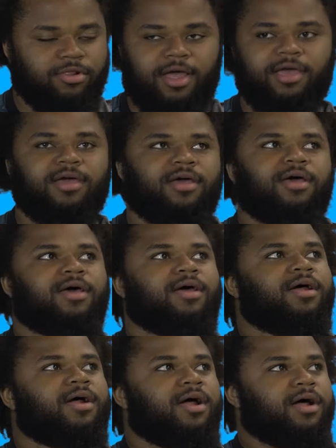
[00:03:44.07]
Like,
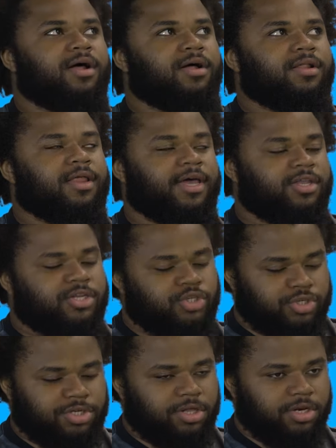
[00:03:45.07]
did you see the